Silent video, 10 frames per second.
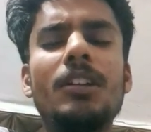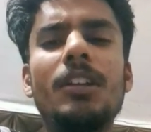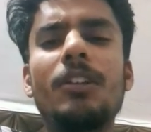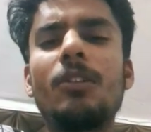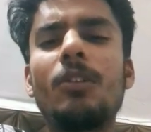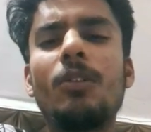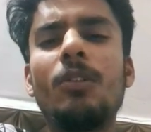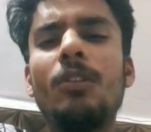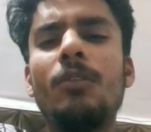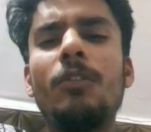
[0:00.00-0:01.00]
like
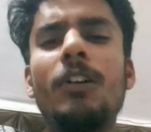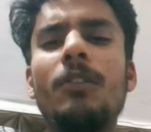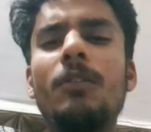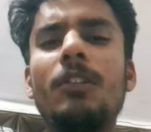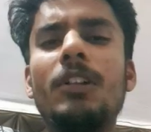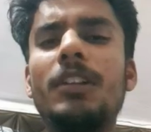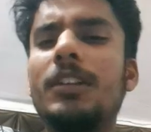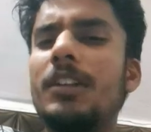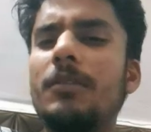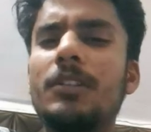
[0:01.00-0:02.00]
role of firewall in
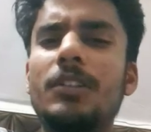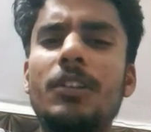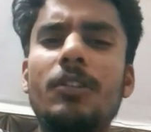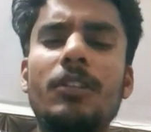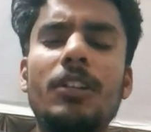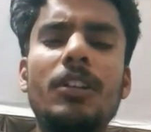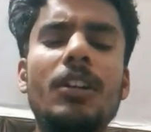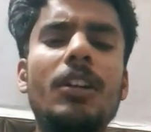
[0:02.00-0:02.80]
network security.